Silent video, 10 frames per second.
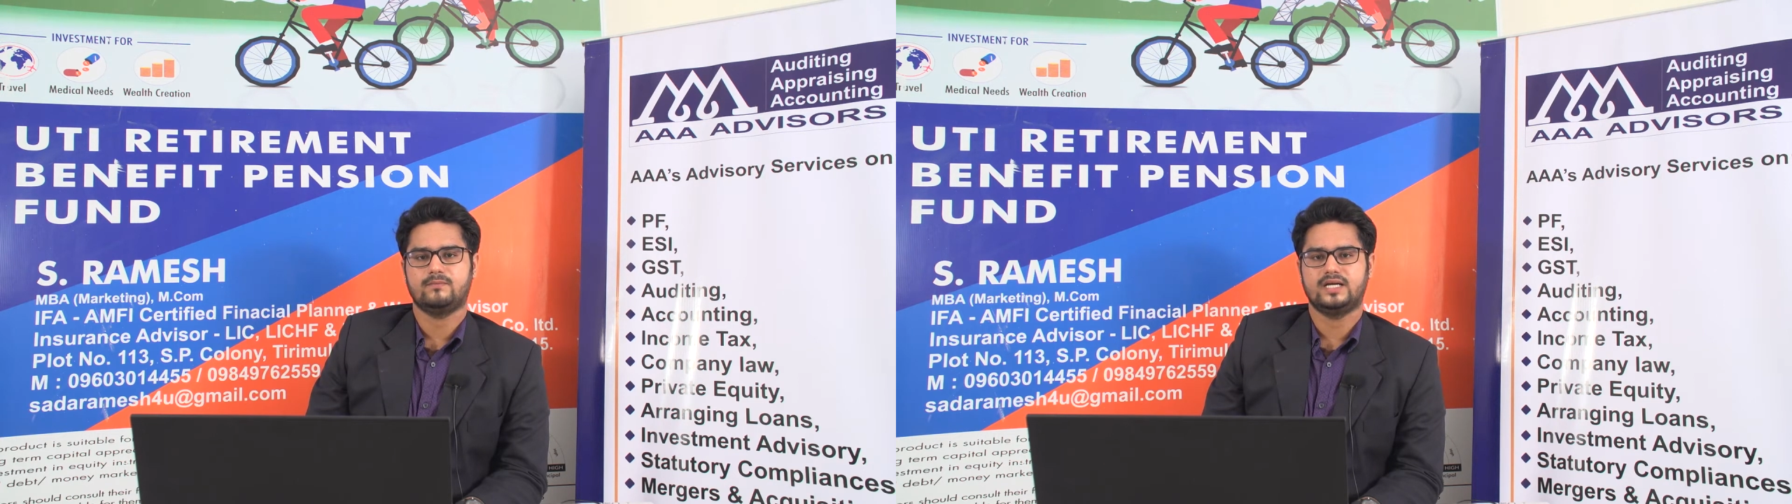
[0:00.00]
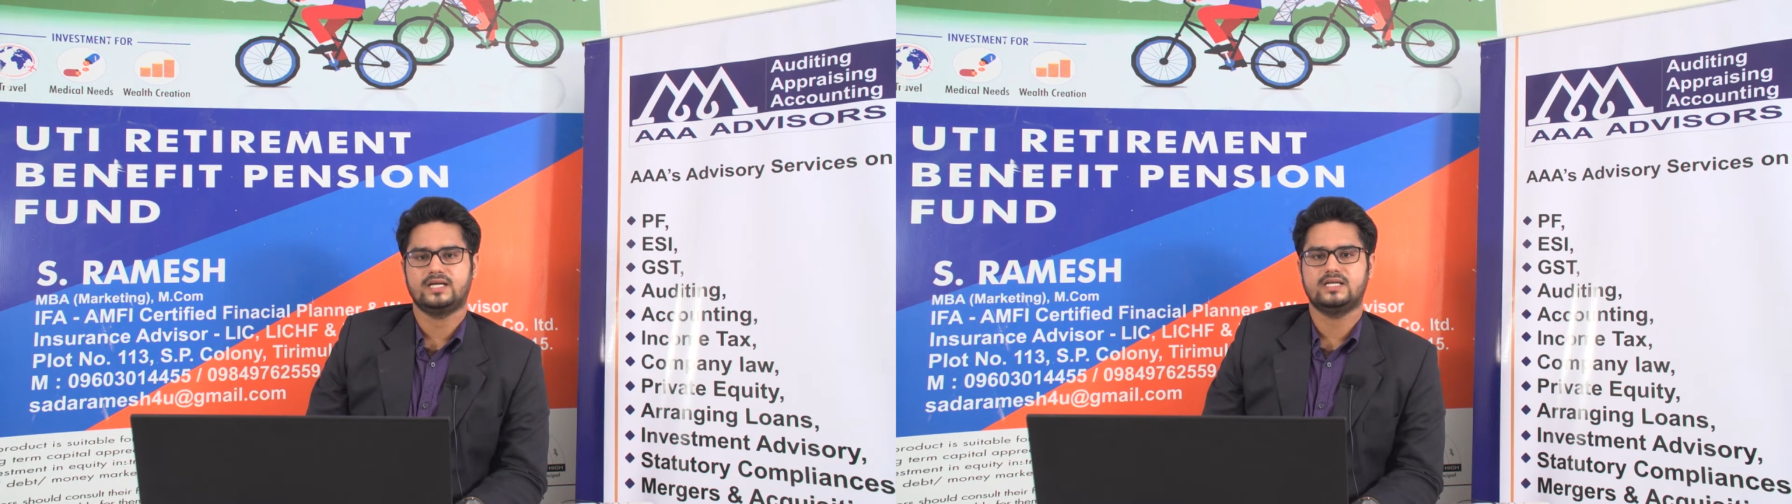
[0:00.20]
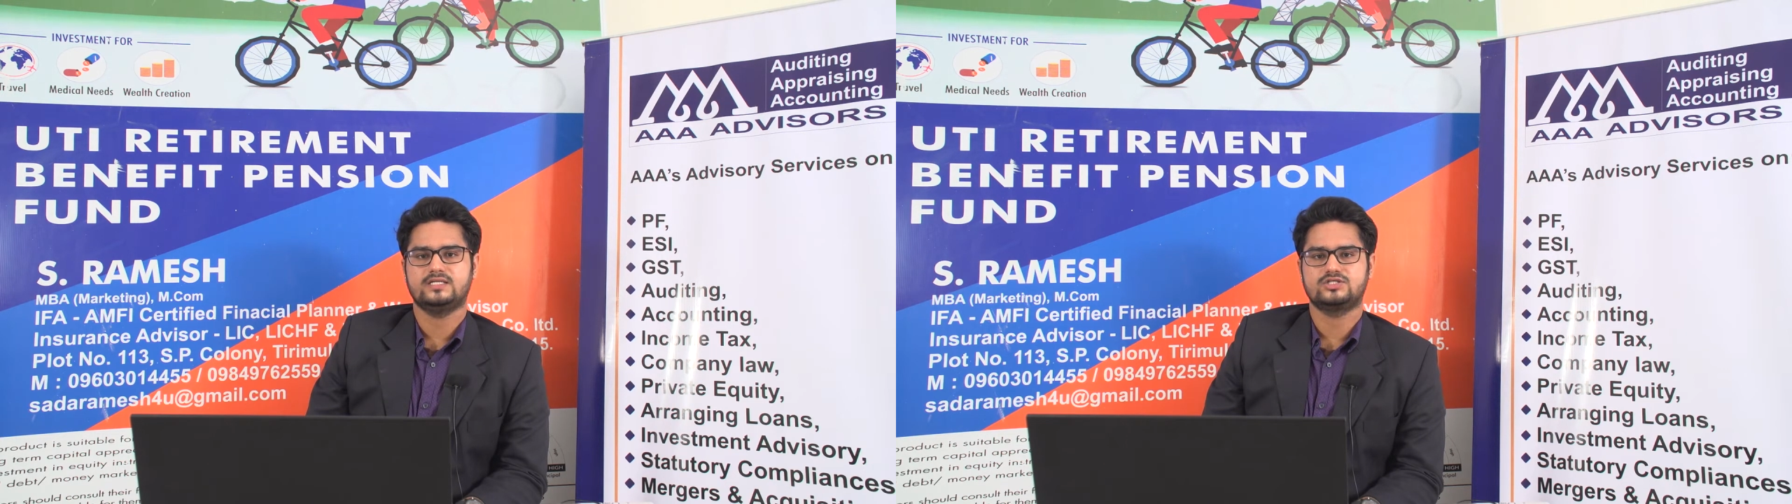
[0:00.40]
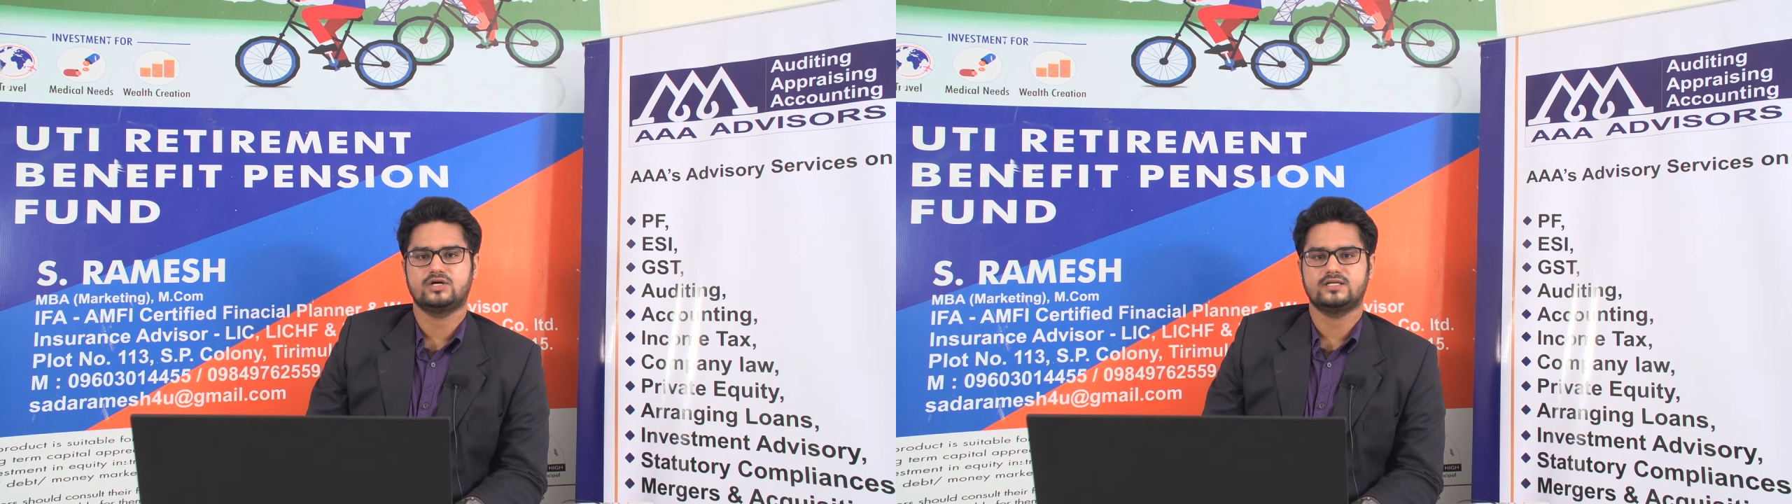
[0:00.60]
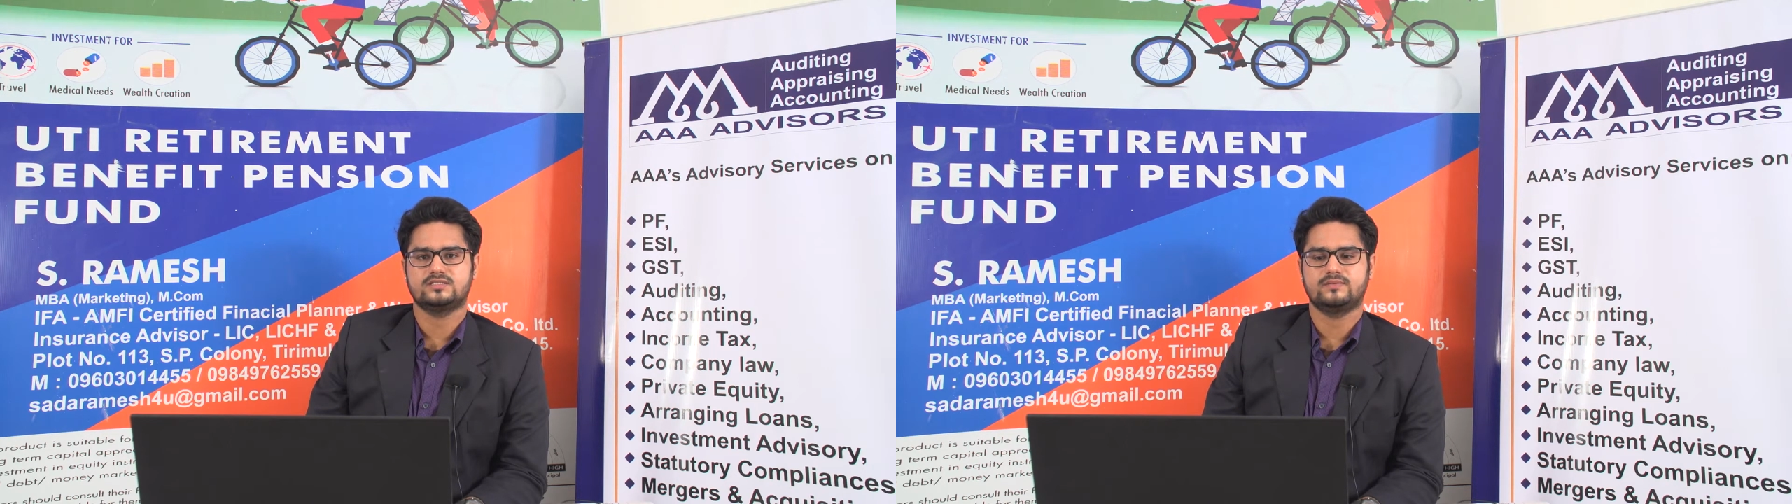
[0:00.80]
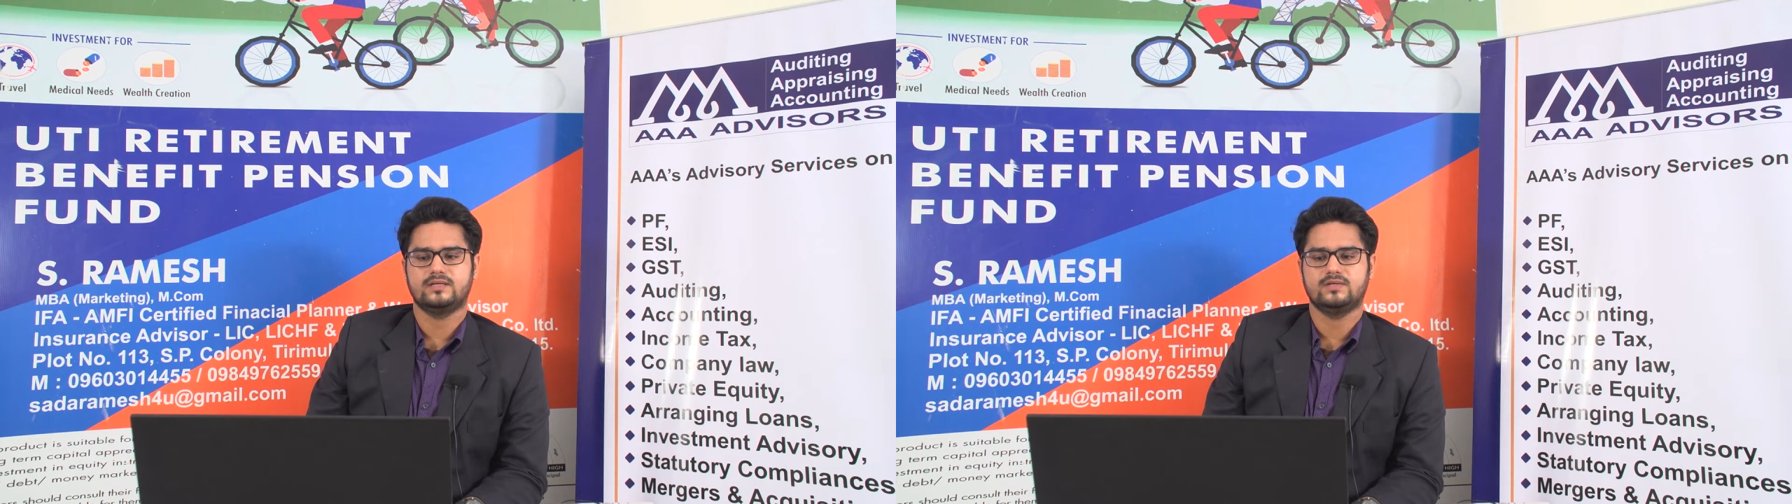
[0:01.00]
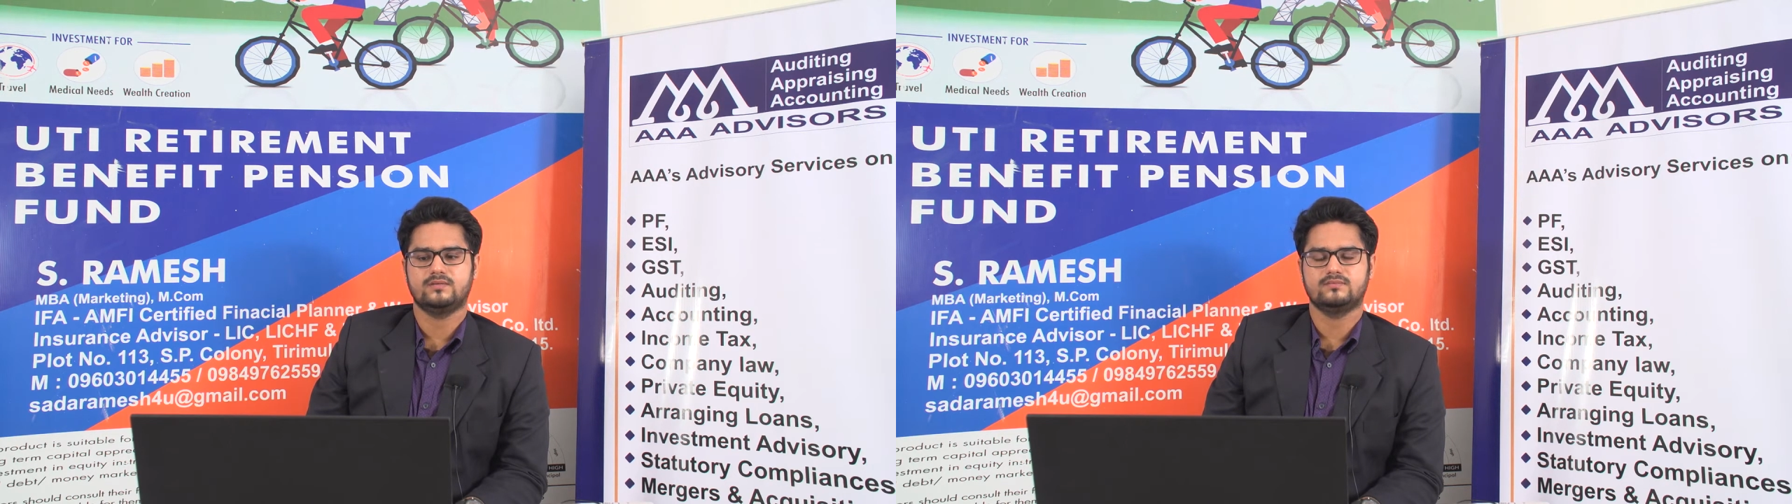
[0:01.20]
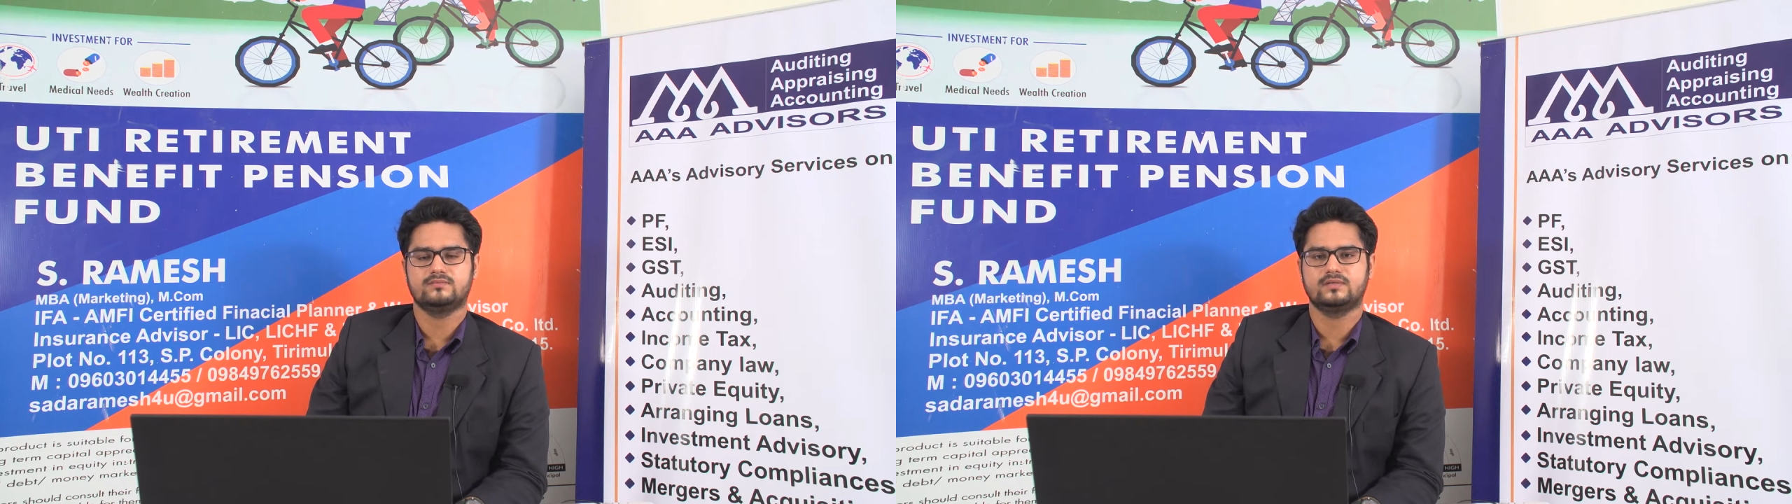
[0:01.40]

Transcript: medical insurance premium,